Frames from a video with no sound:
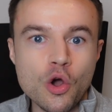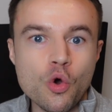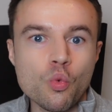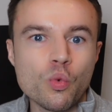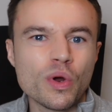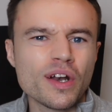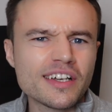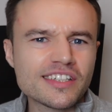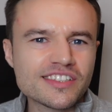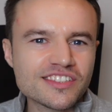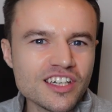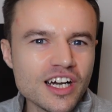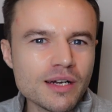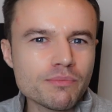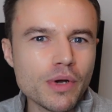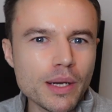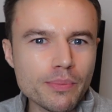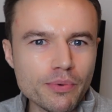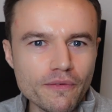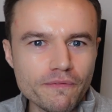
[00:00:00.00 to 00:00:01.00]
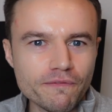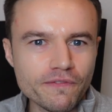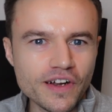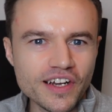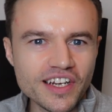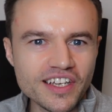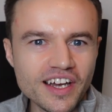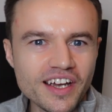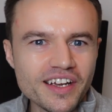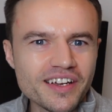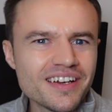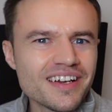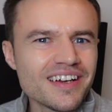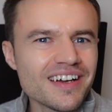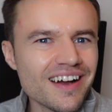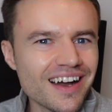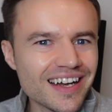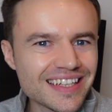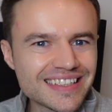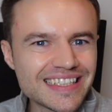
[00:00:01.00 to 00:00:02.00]
When I started my portfolio,
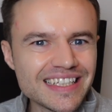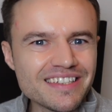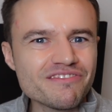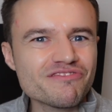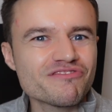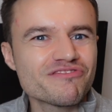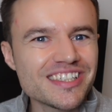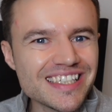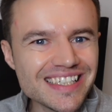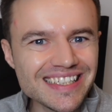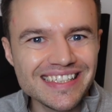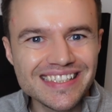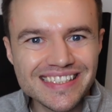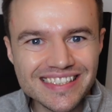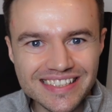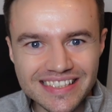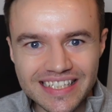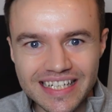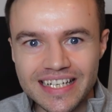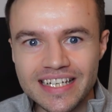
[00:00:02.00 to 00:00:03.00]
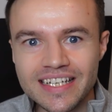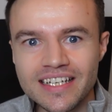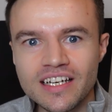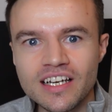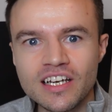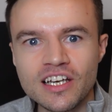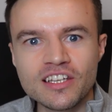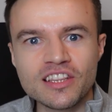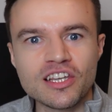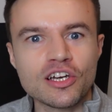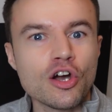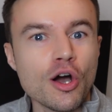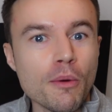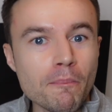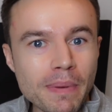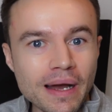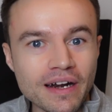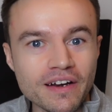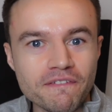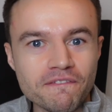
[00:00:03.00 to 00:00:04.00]
I didn't really see the
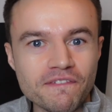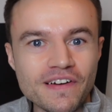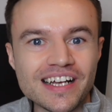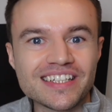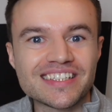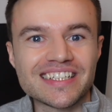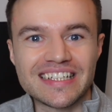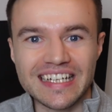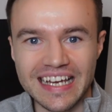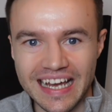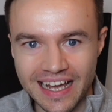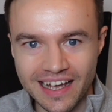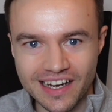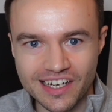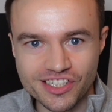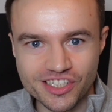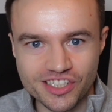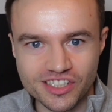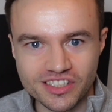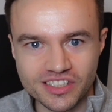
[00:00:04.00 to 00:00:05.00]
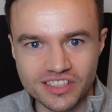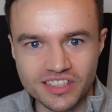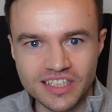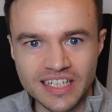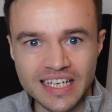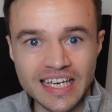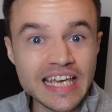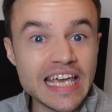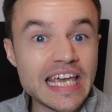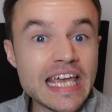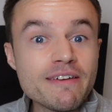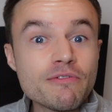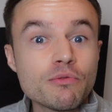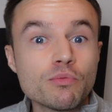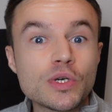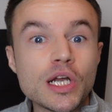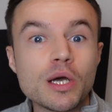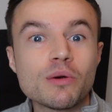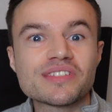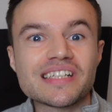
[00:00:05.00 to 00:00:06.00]
compound effect in action. Even
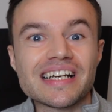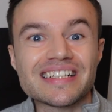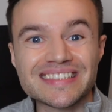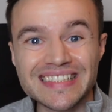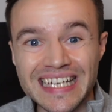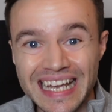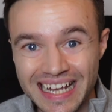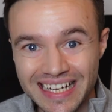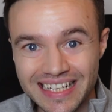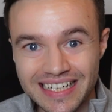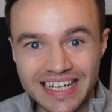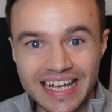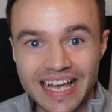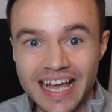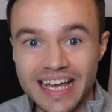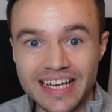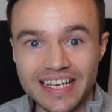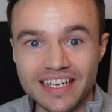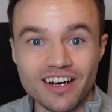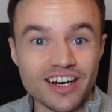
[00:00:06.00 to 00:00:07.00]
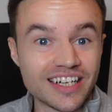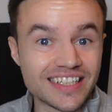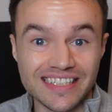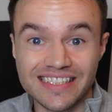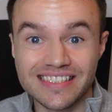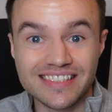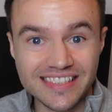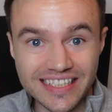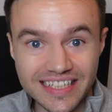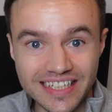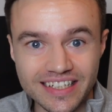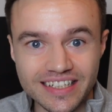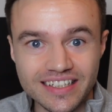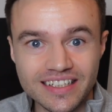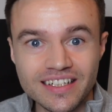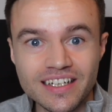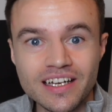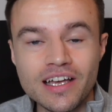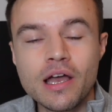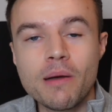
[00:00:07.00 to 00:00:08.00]
when I was at 10k, I didn't see it.
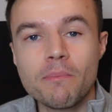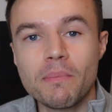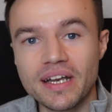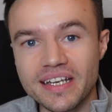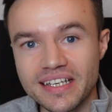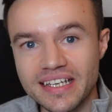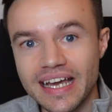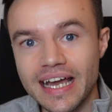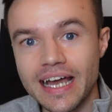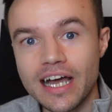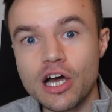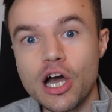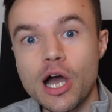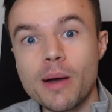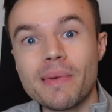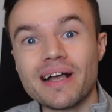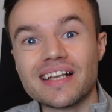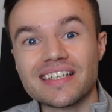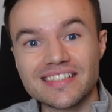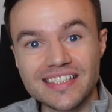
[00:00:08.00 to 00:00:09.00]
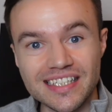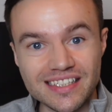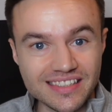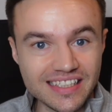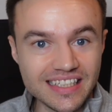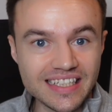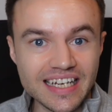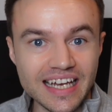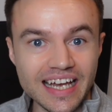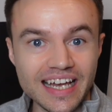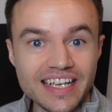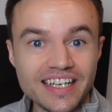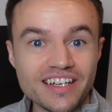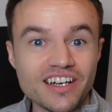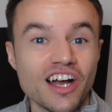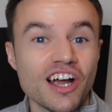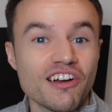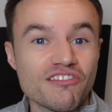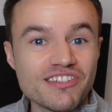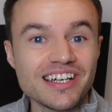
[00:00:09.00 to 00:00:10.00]
But now I'm at 60k,
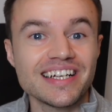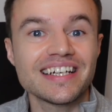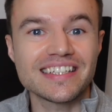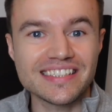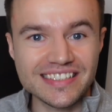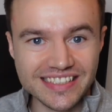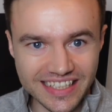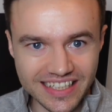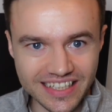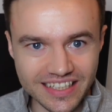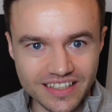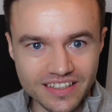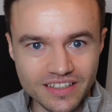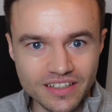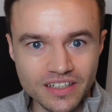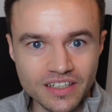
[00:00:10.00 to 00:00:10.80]
I really see it.